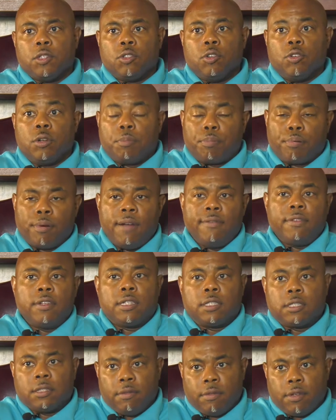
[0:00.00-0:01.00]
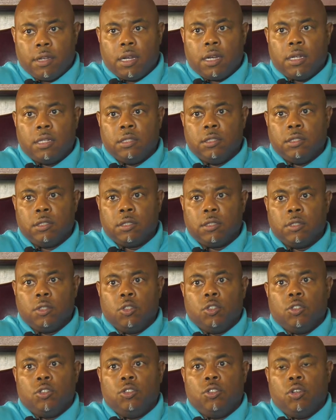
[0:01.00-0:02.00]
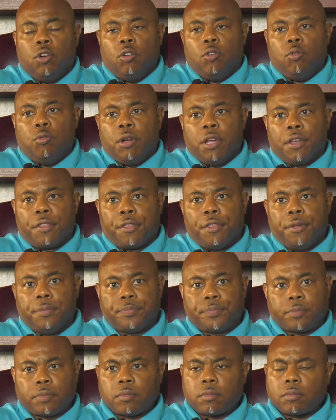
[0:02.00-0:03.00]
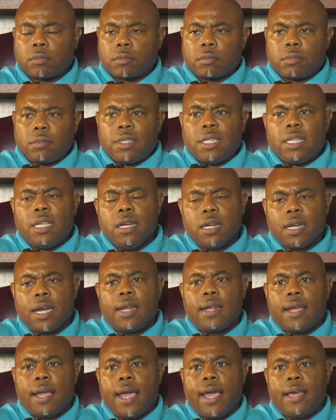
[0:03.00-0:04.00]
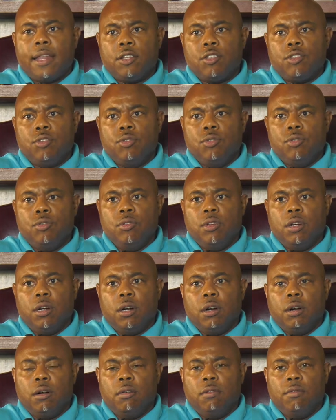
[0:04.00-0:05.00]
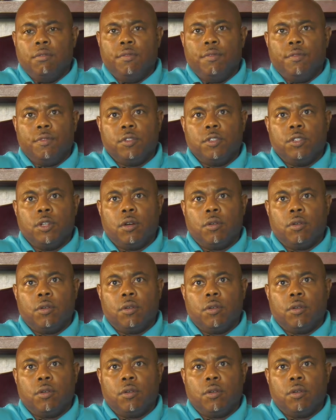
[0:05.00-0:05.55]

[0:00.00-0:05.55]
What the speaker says: So the prevalence of guns, with a kind of attitude of, I